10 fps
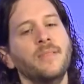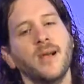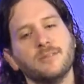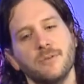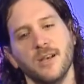
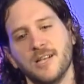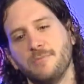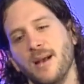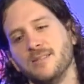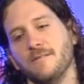that's really
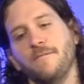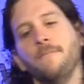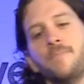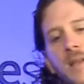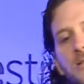expensive.
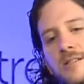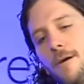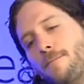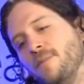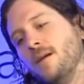And
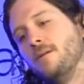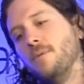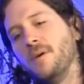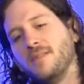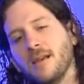so
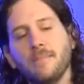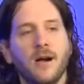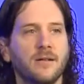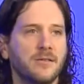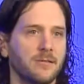when we think
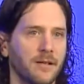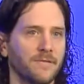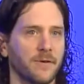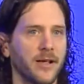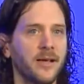about
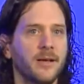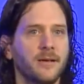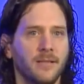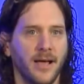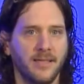delivery,
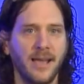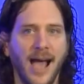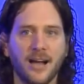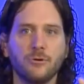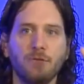the
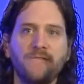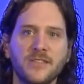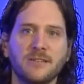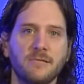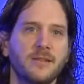actual
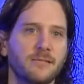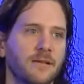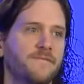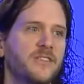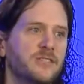physical
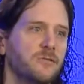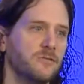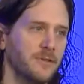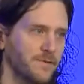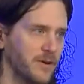
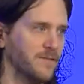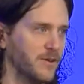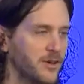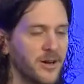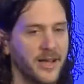delivery of a
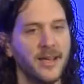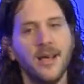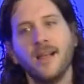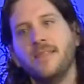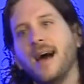good,
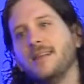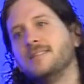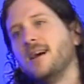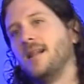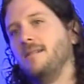that
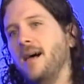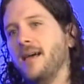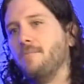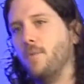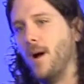is kind of
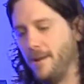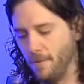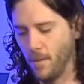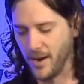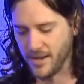
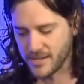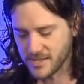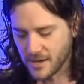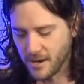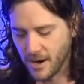what
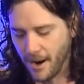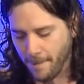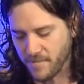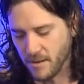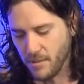is,
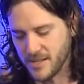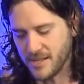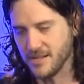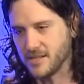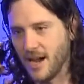
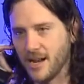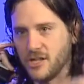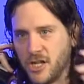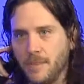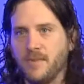it's kind of
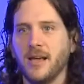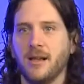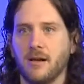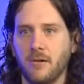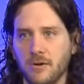cheap to get
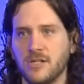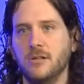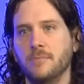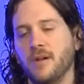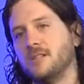it close to
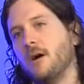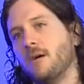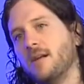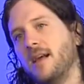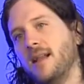you, but it's
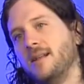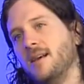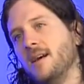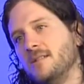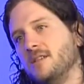hard to get it
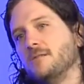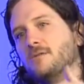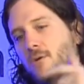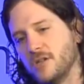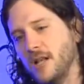to your
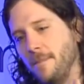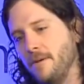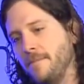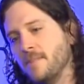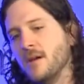doorstep.
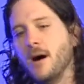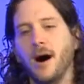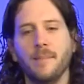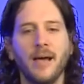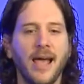
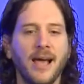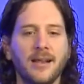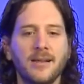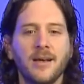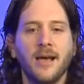And